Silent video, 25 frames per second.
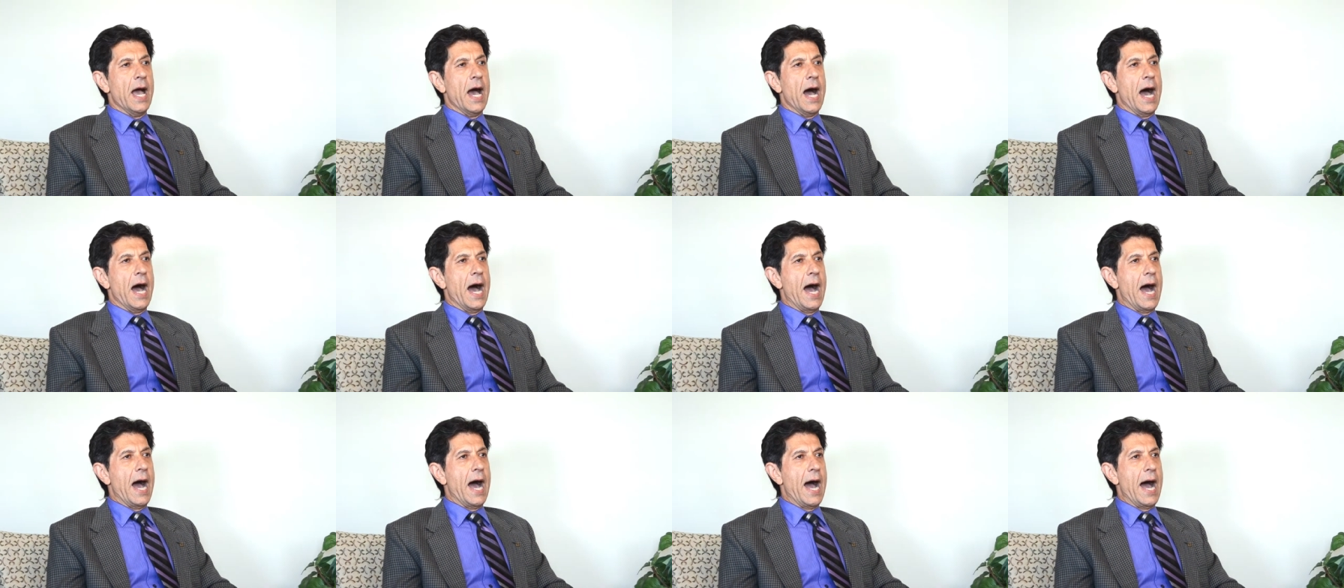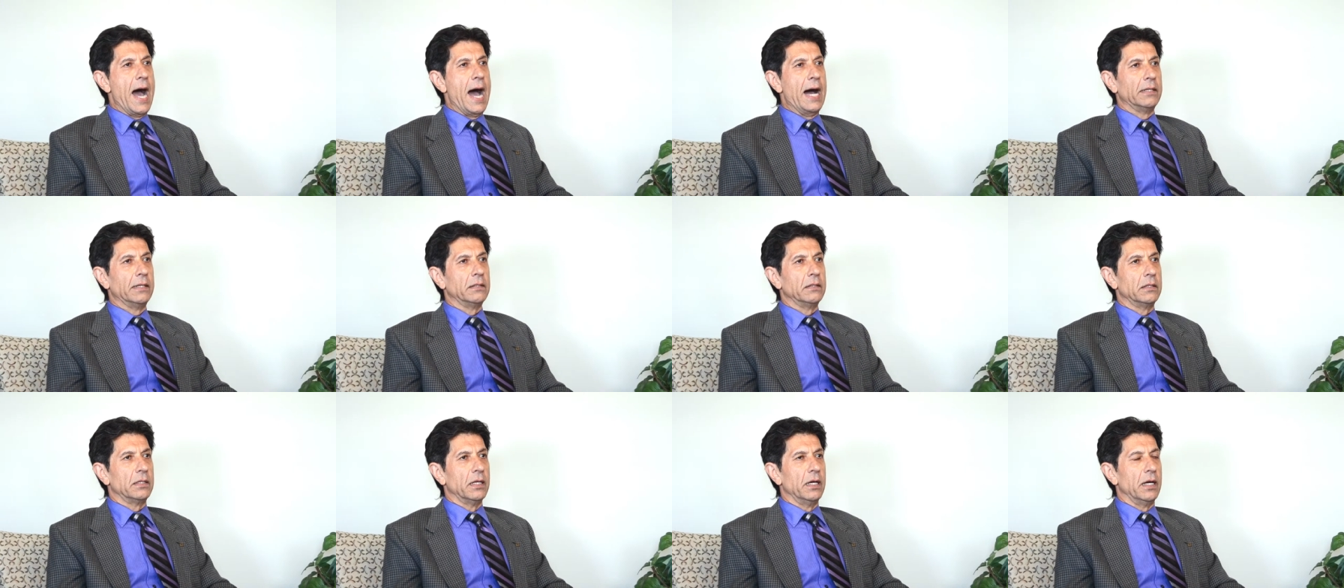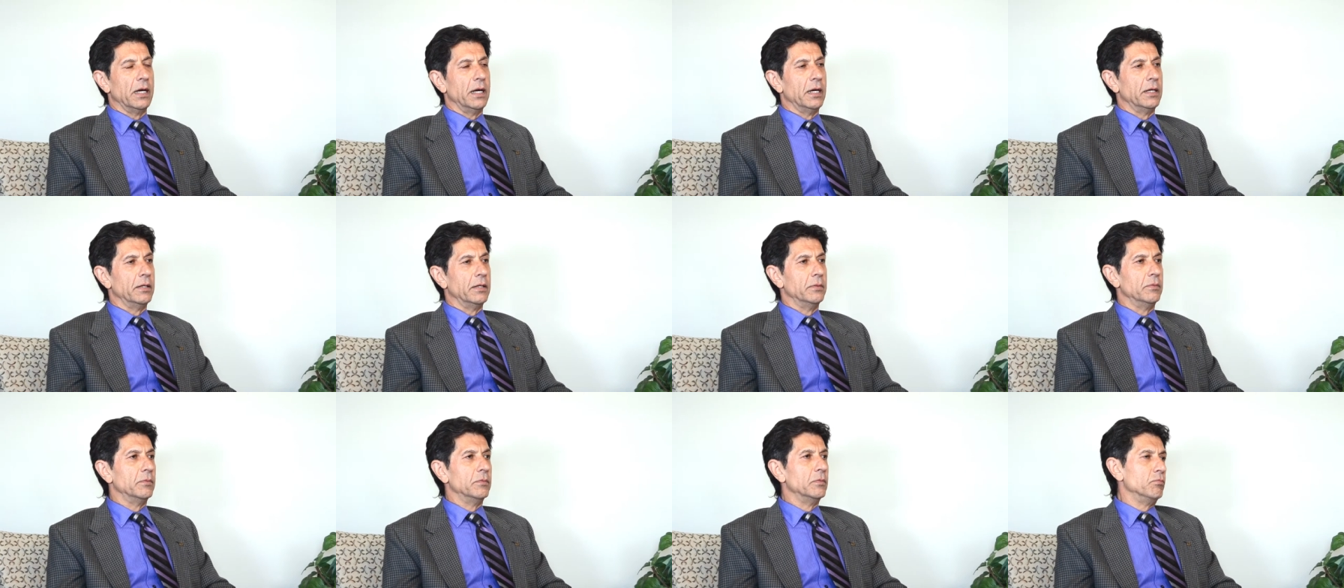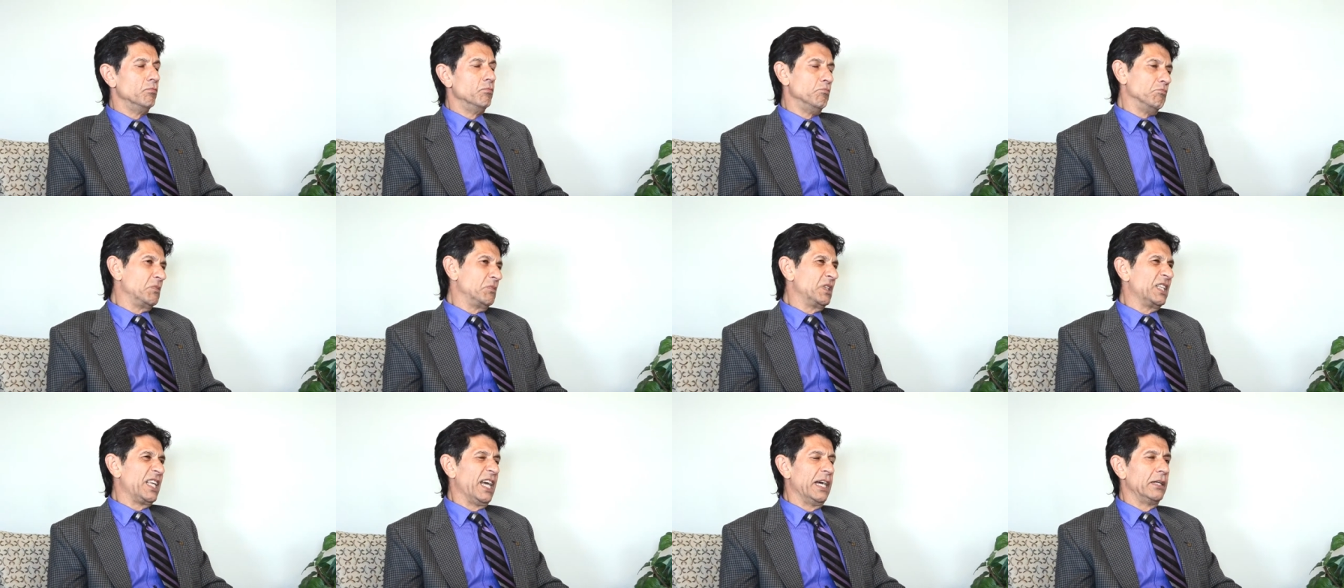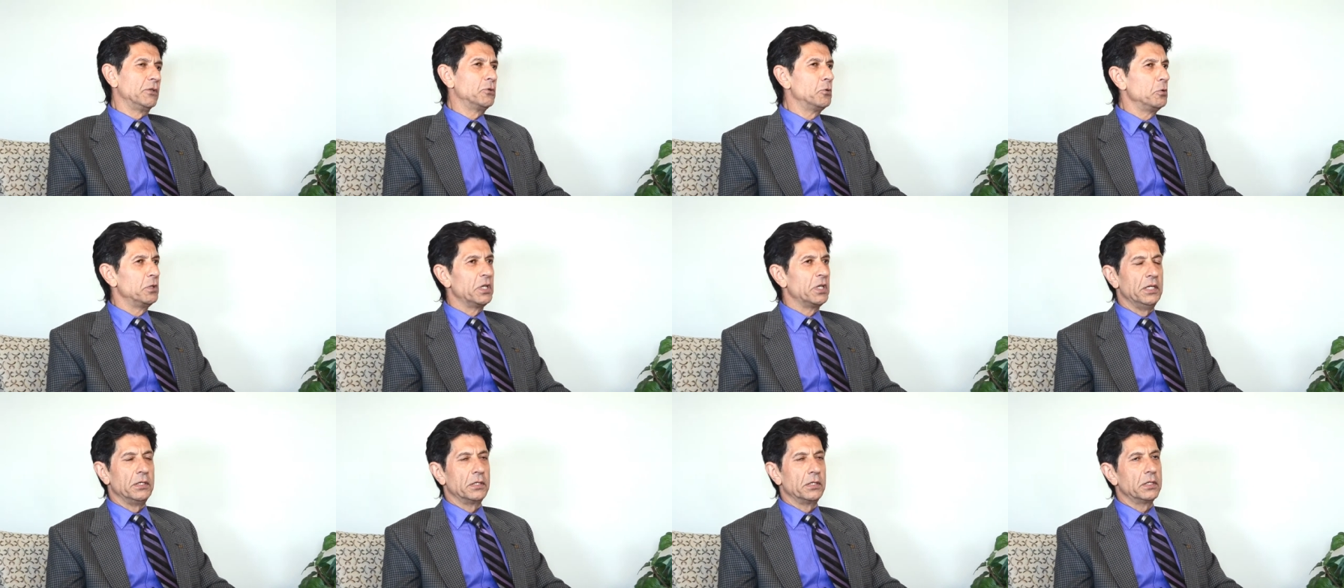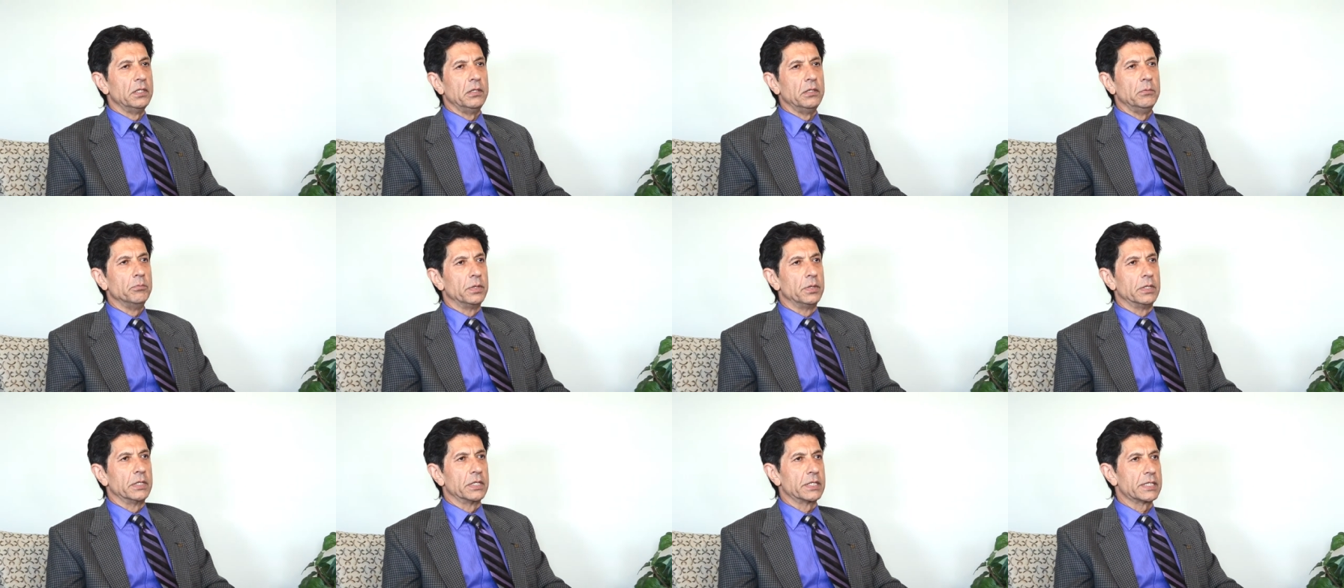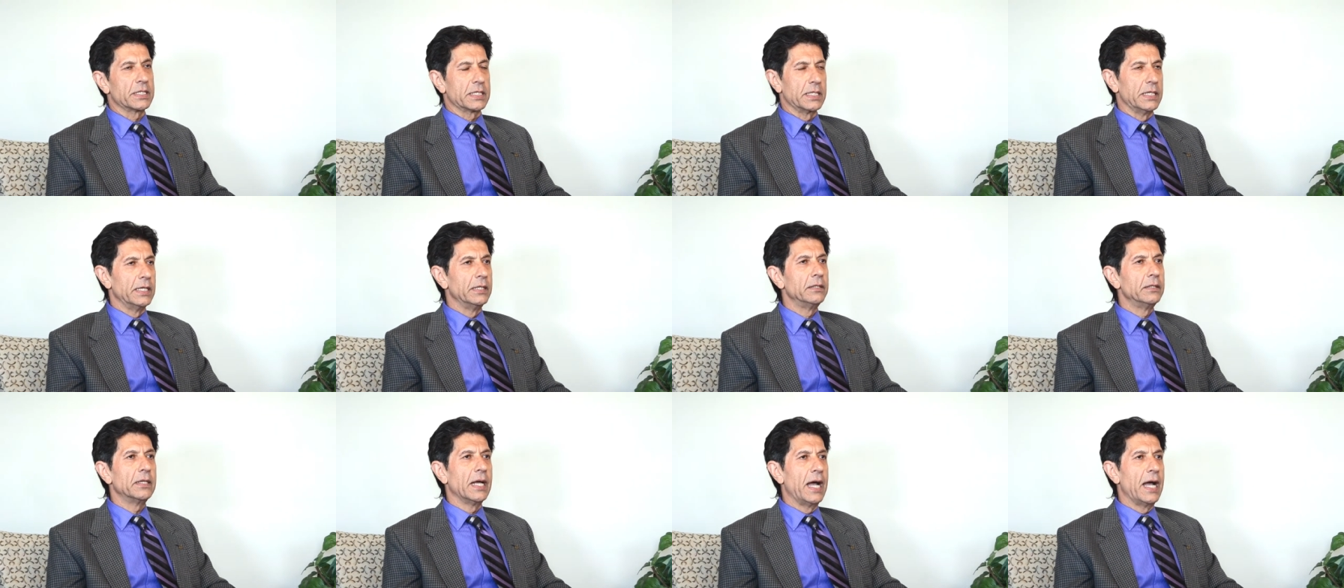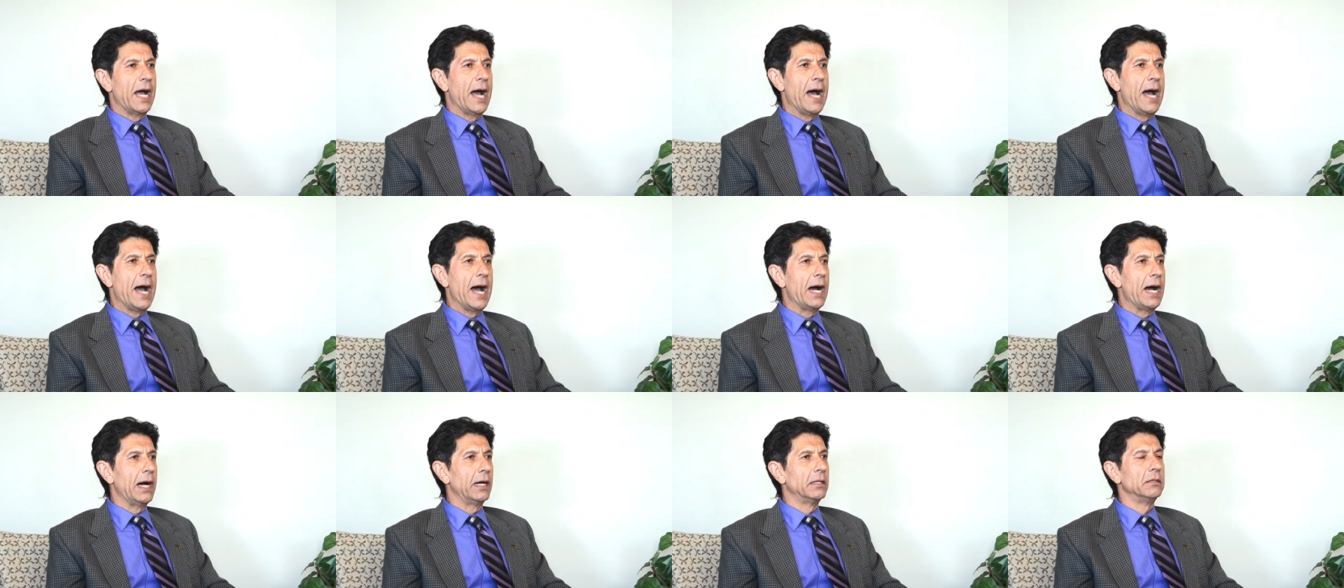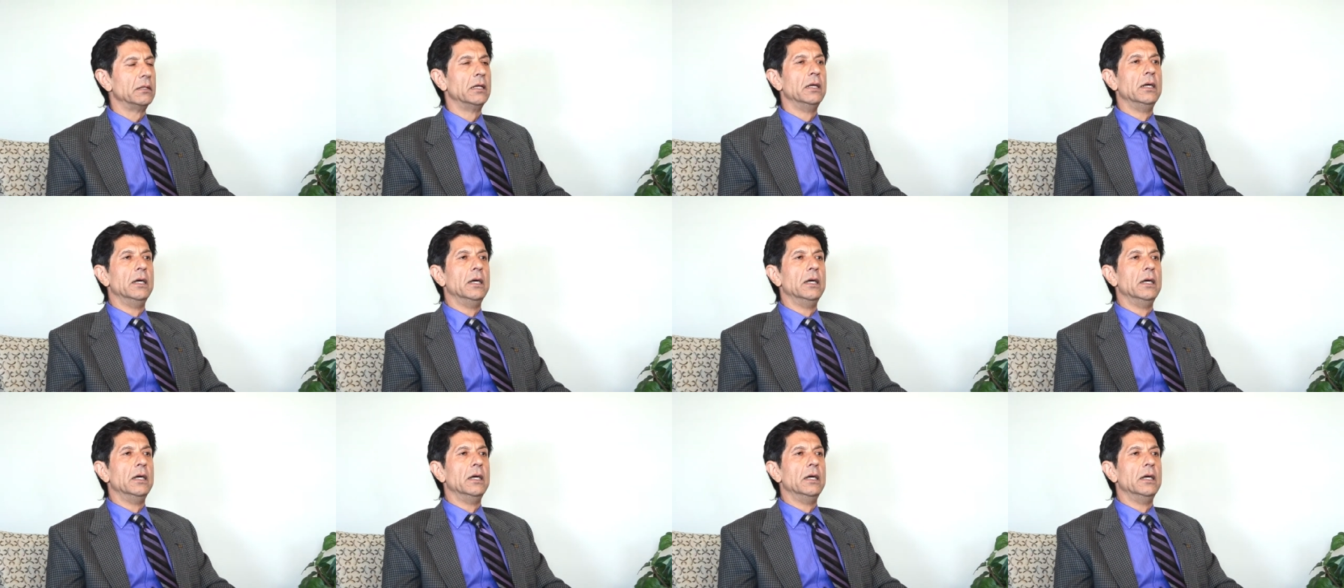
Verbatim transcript: and uh, 10 to 13 percent, and